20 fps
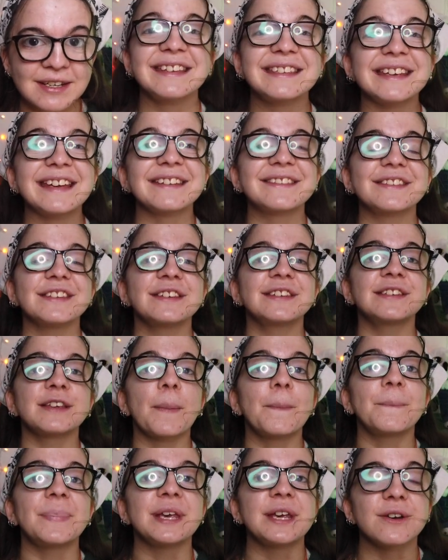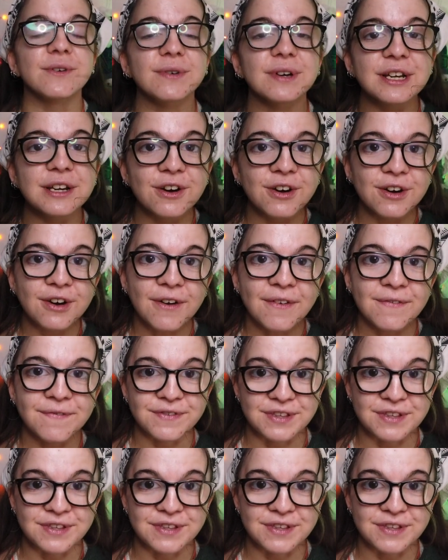is its superior